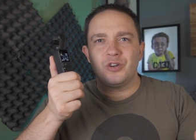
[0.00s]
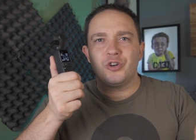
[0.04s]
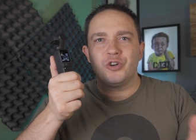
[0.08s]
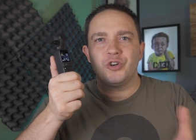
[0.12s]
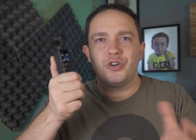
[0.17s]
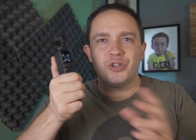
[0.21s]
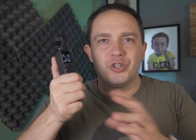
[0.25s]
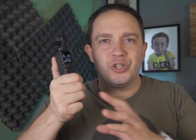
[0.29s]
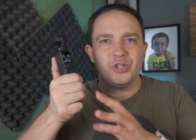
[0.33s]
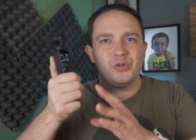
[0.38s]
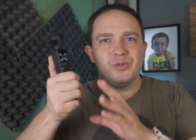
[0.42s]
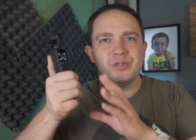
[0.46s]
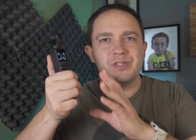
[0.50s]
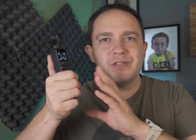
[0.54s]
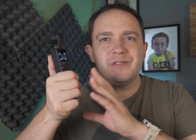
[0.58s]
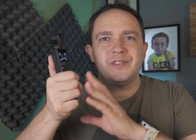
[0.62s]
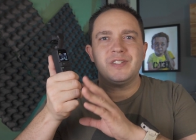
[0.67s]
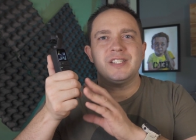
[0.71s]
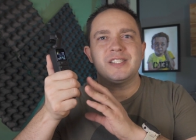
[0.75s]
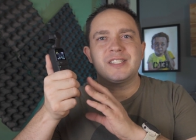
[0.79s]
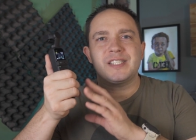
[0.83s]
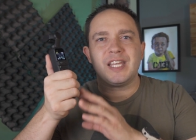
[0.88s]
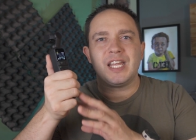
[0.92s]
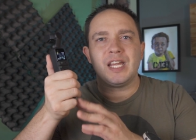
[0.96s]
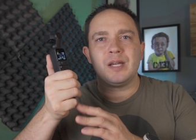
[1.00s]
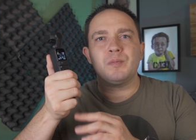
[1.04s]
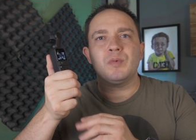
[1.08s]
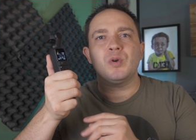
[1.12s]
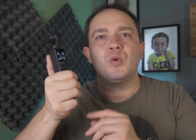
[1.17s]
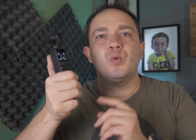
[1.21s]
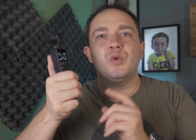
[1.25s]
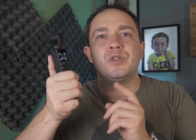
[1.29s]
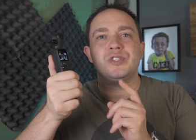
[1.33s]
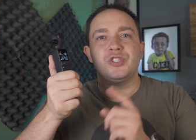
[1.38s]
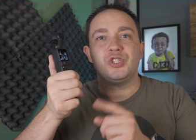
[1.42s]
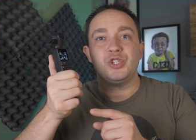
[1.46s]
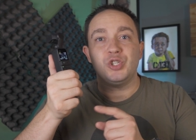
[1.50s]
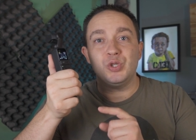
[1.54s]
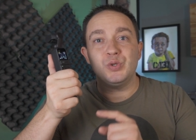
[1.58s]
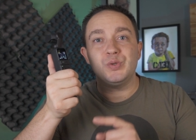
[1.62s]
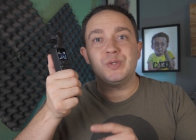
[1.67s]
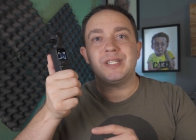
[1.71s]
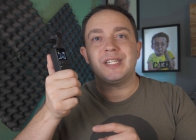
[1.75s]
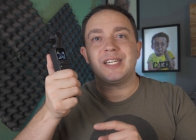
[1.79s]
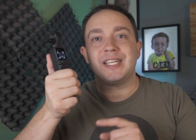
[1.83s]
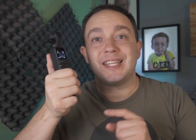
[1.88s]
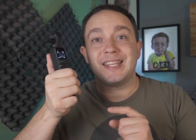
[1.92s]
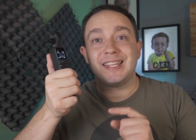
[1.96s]
her use of this camera was
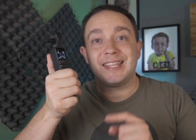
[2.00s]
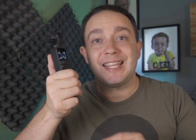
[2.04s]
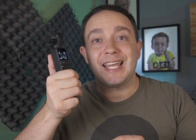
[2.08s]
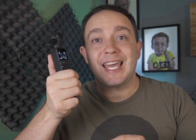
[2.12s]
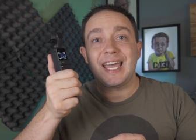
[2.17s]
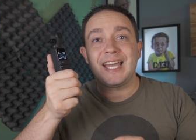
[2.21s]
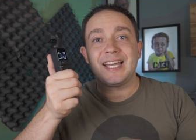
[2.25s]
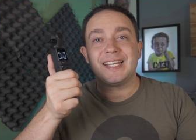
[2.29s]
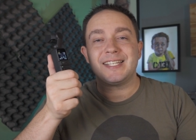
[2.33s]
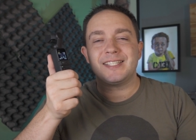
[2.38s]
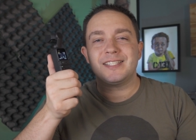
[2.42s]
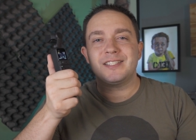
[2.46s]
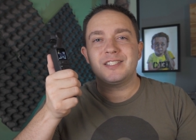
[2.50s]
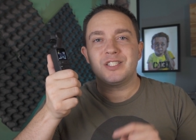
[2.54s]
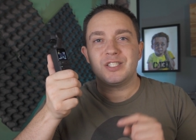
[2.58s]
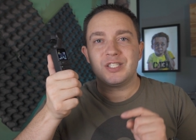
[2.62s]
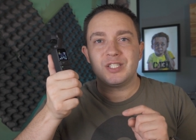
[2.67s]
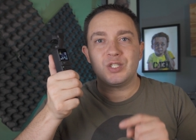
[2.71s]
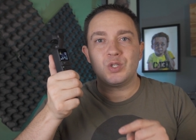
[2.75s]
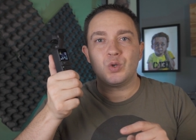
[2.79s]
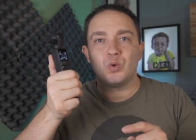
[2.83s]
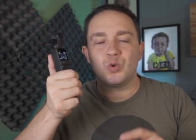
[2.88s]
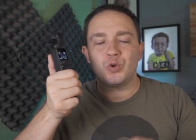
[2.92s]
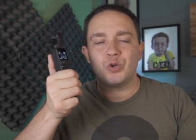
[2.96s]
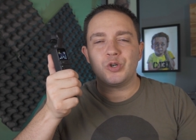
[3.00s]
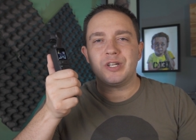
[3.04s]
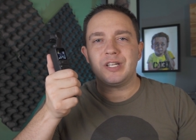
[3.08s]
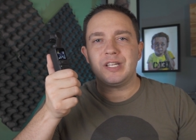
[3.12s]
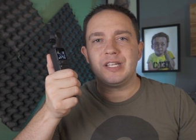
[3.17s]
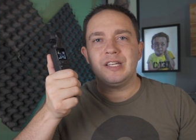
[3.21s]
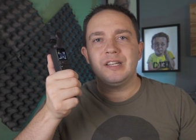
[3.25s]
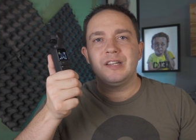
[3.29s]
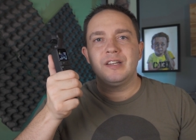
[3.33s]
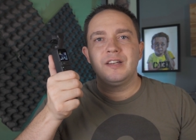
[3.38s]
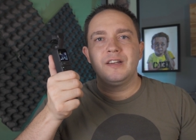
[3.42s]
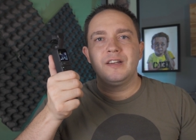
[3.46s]
using that story